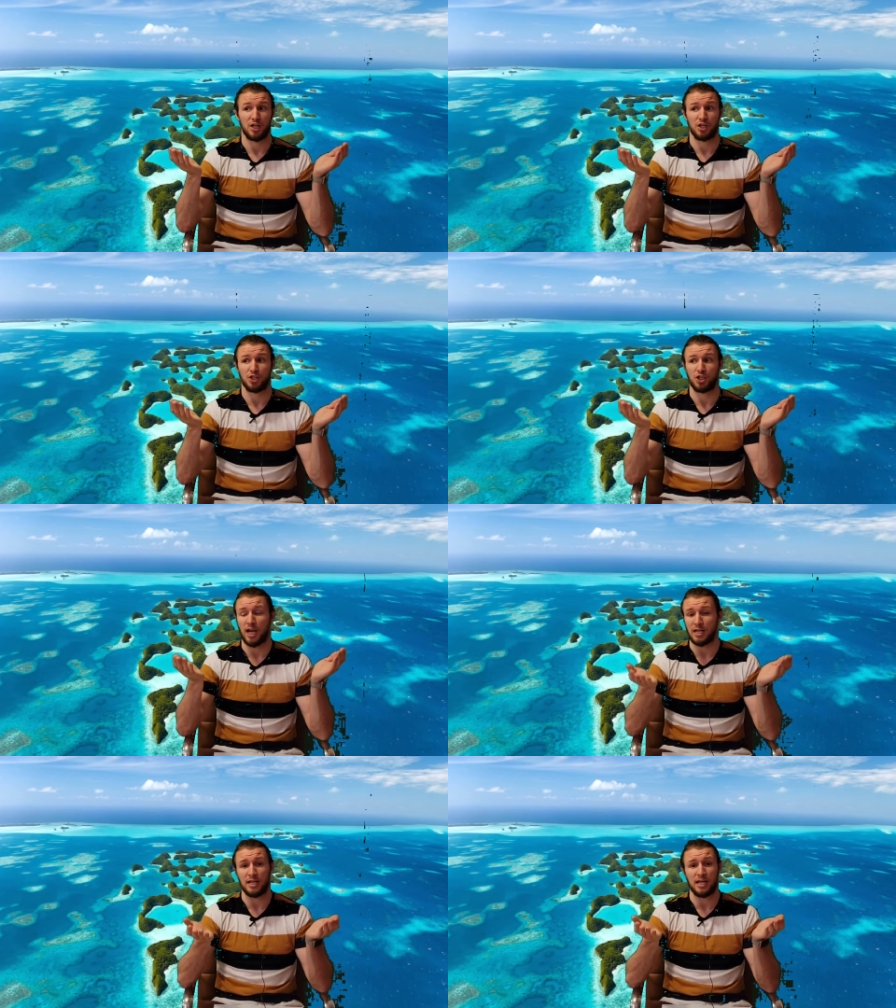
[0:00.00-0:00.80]

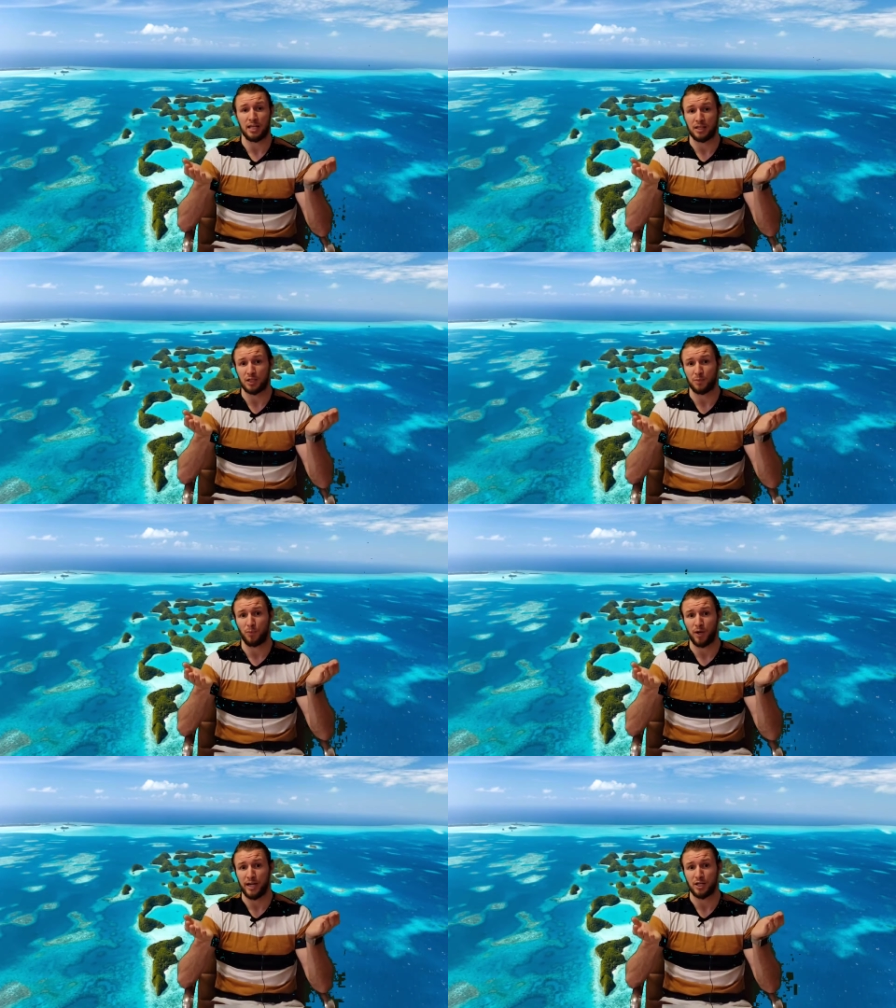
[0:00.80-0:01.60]
JD at this
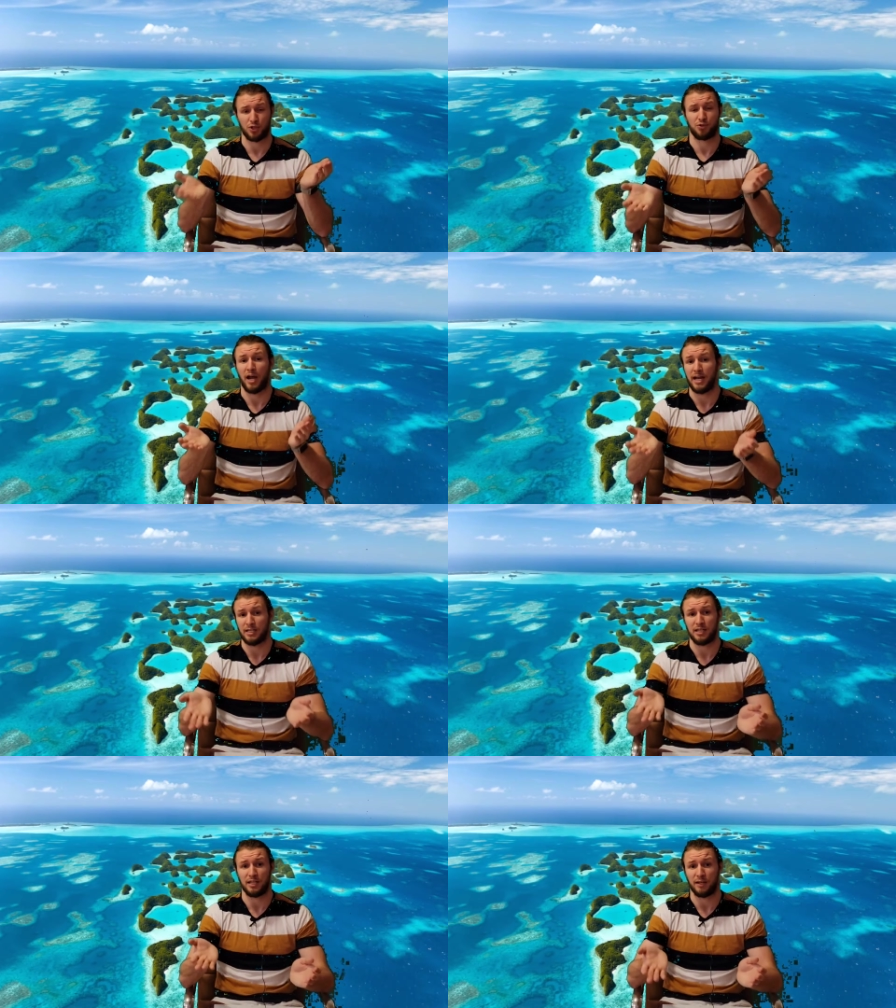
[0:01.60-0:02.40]
point is trying
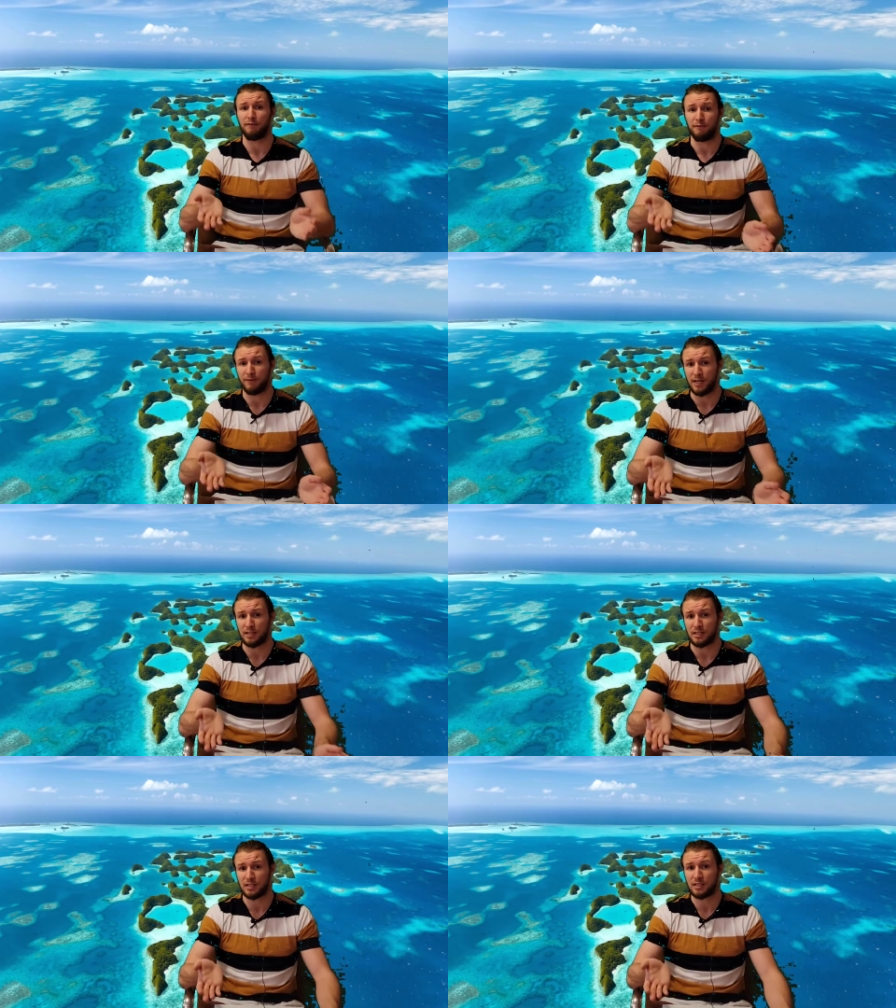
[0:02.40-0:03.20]
to
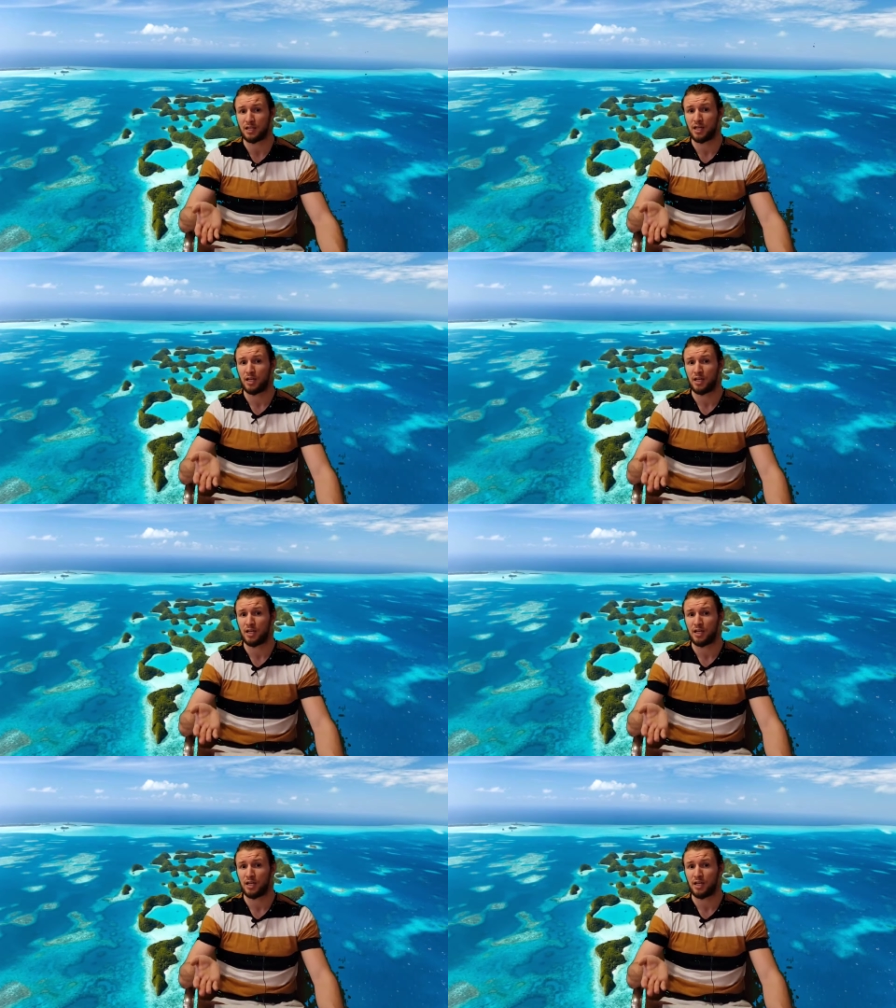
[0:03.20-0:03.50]
convince